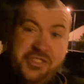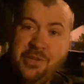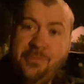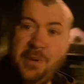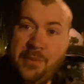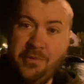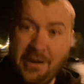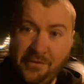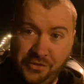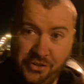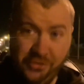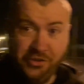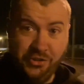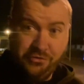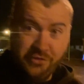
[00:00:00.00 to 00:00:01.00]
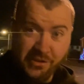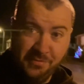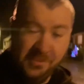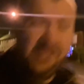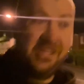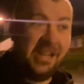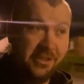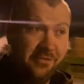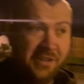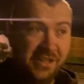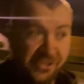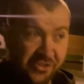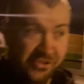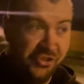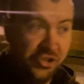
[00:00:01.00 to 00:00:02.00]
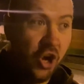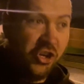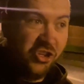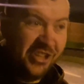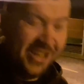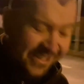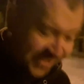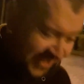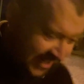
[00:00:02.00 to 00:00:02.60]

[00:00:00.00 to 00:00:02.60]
some people haven't took their Christmas decorations down yet,